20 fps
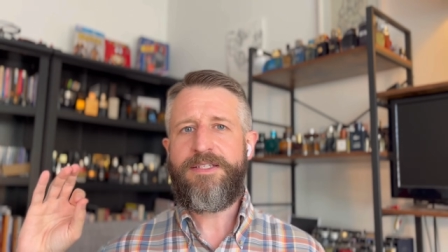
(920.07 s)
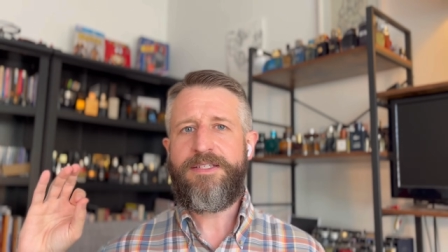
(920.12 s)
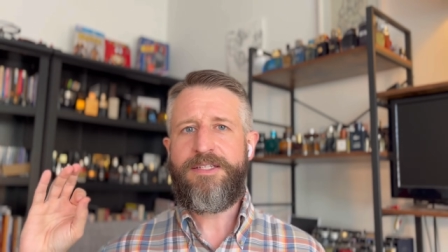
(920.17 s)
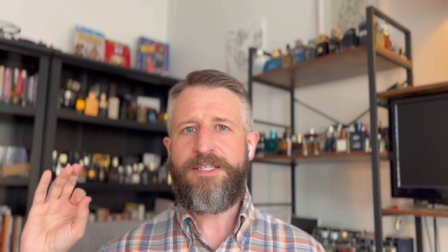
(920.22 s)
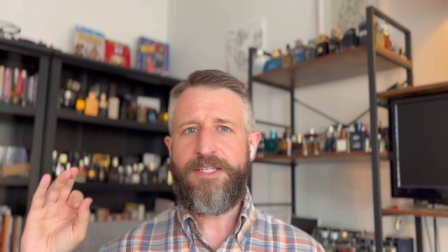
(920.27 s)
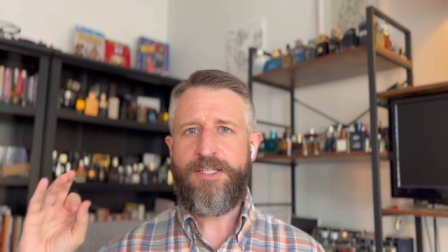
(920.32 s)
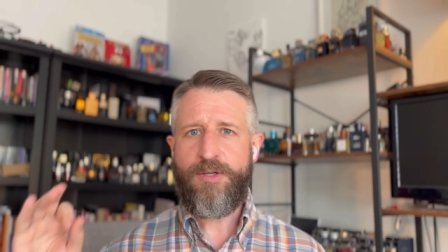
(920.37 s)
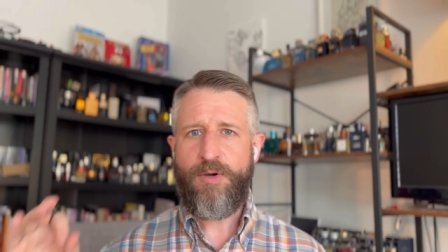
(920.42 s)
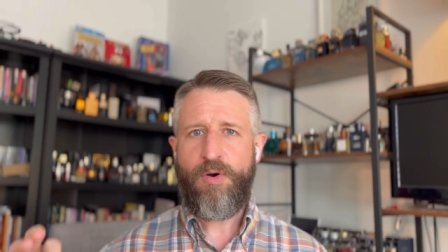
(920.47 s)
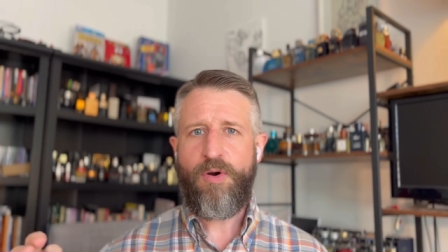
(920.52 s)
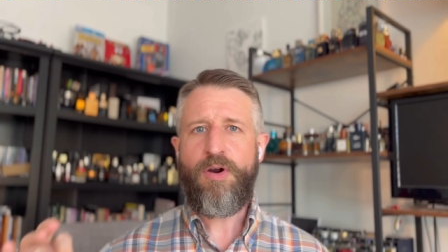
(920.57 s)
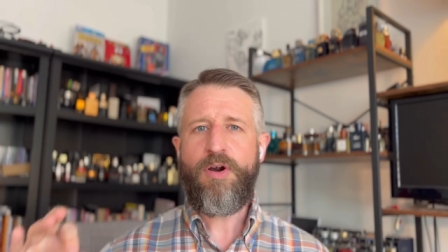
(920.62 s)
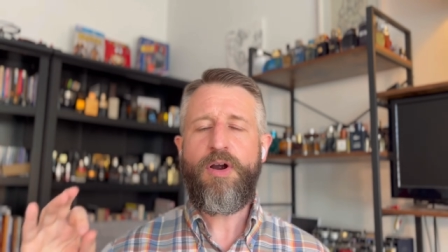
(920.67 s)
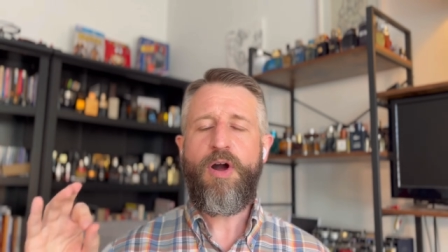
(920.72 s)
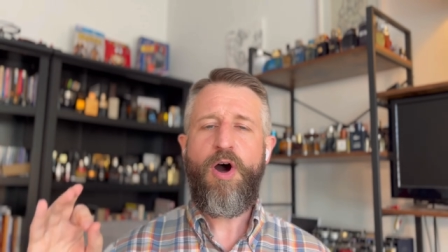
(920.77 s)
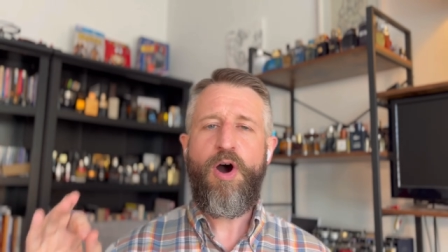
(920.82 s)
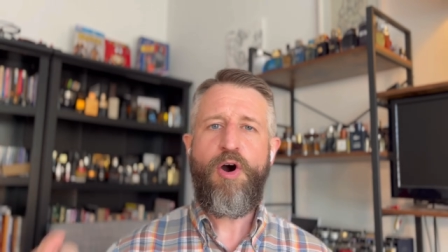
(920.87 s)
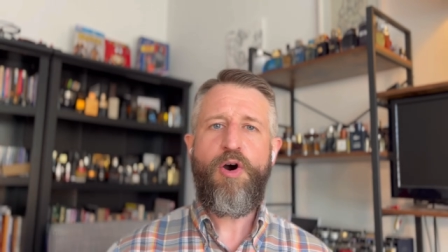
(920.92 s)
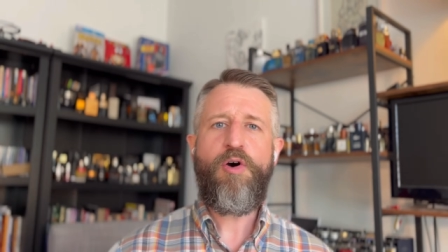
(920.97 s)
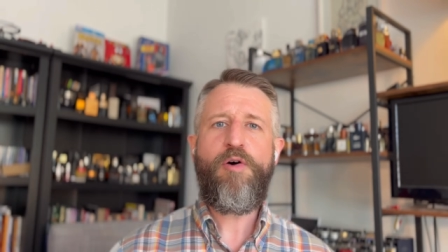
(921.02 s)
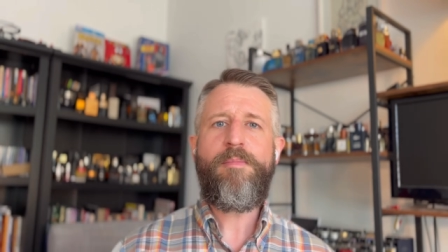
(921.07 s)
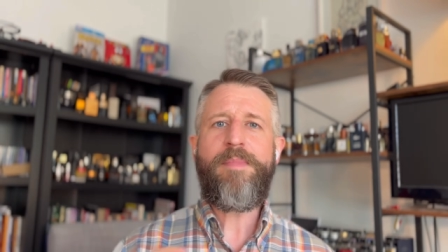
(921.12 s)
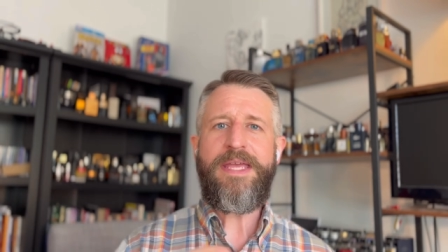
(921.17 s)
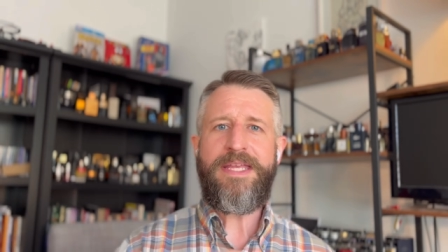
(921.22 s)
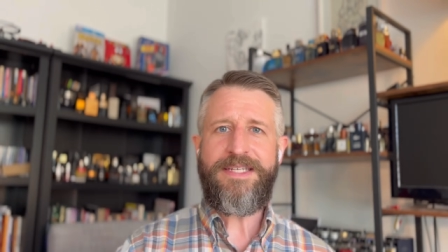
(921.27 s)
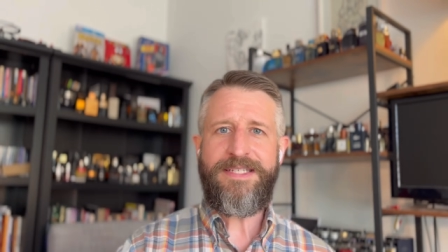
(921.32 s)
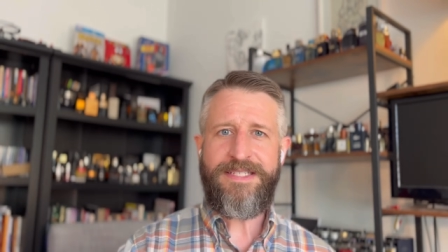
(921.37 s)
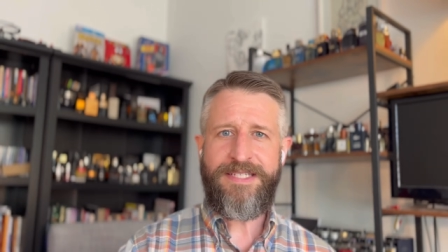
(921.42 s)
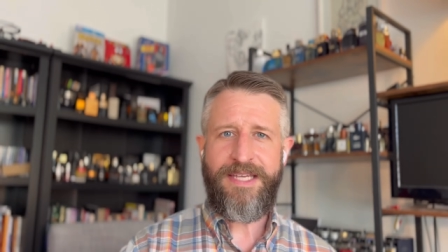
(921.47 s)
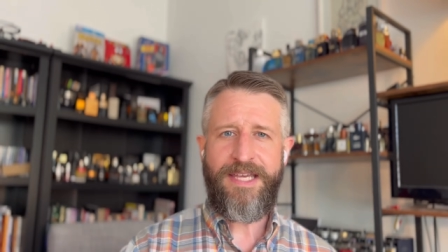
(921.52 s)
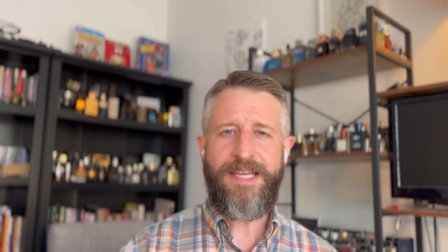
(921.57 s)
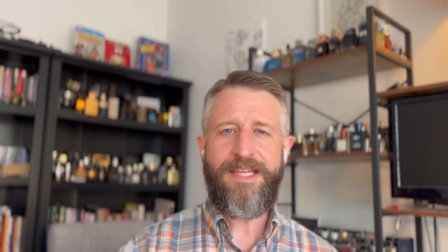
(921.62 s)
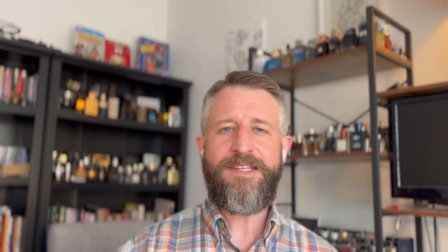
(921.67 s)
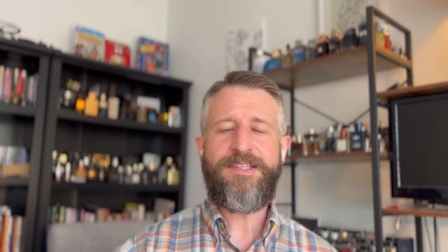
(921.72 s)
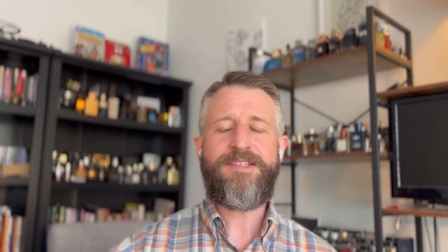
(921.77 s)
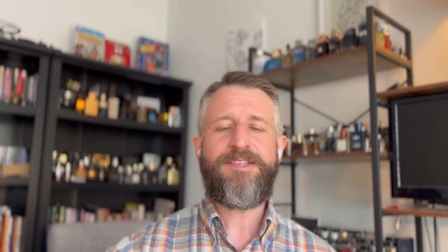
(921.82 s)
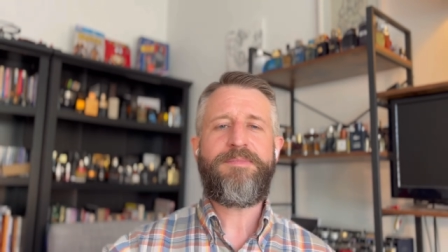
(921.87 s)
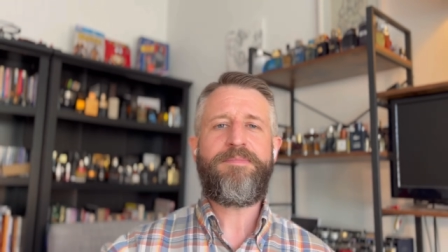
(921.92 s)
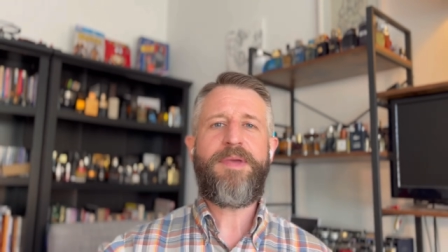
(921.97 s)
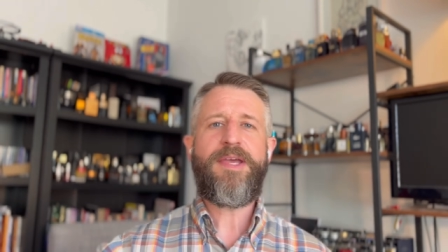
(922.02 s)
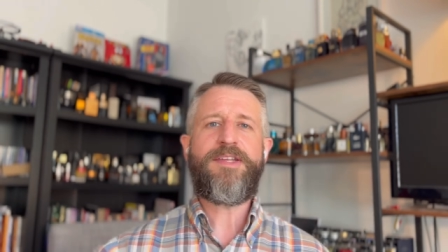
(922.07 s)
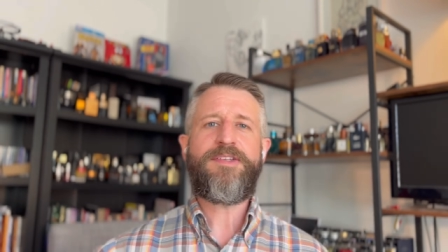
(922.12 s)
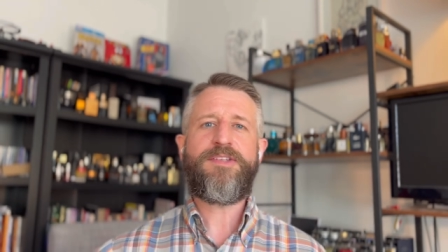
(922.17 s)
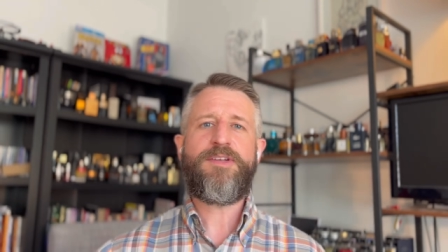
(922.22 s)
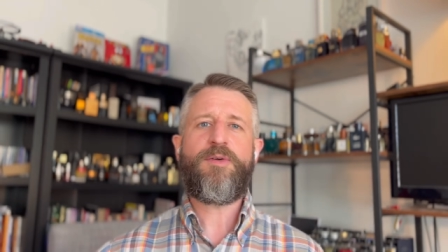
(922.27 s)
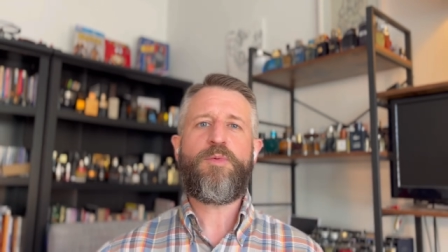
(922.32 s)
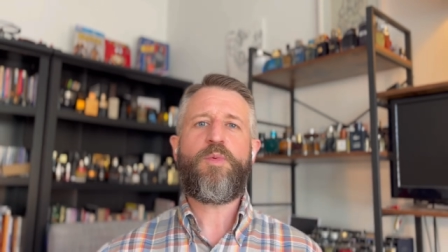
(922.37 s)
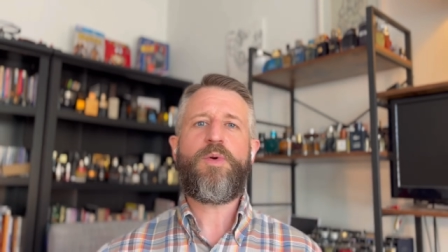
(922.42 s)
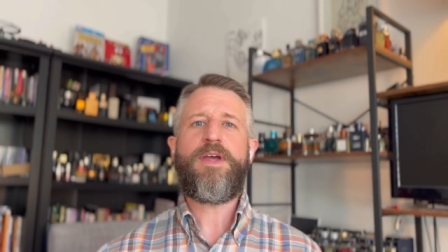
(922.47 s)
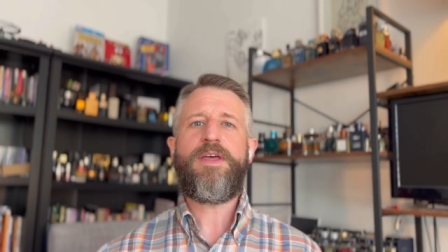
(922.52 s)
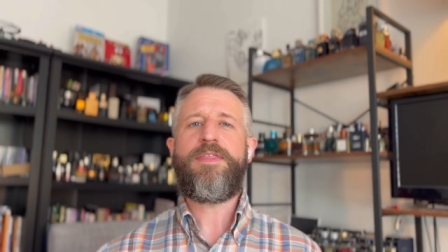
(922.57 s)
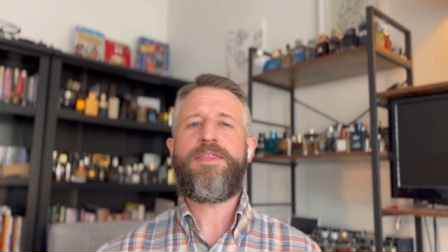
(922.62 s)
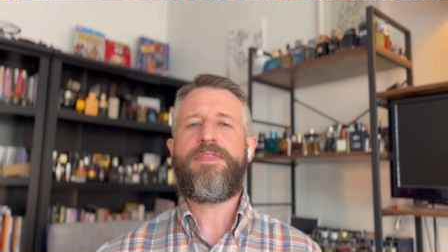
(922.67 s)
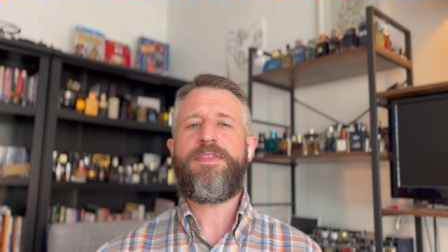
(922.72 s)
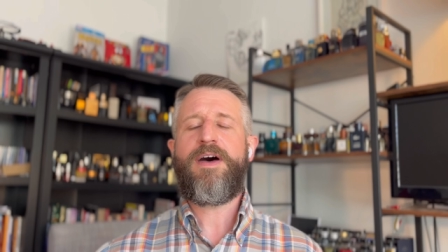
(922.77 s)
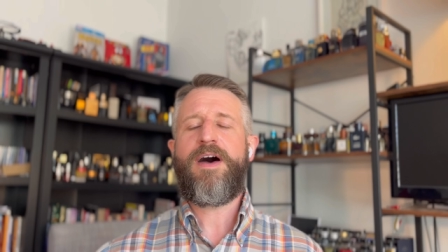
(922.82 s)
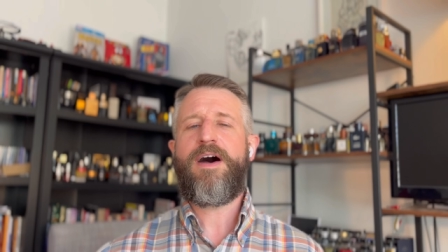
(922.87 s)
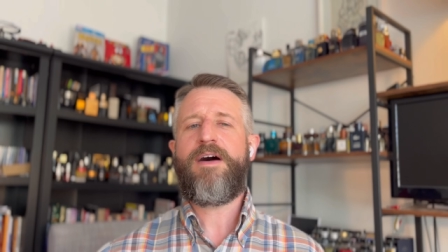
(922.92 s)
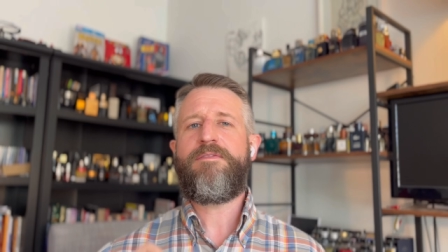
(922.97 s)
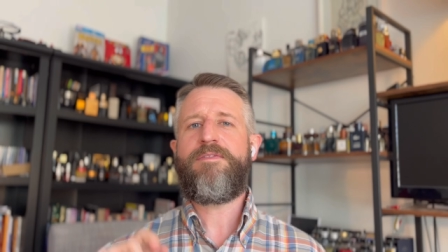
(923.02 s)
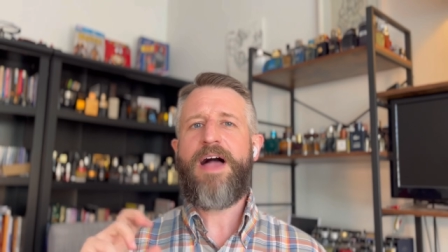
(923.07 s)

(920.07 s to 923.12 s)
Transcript: Dior Homme Intense, mix it with uh,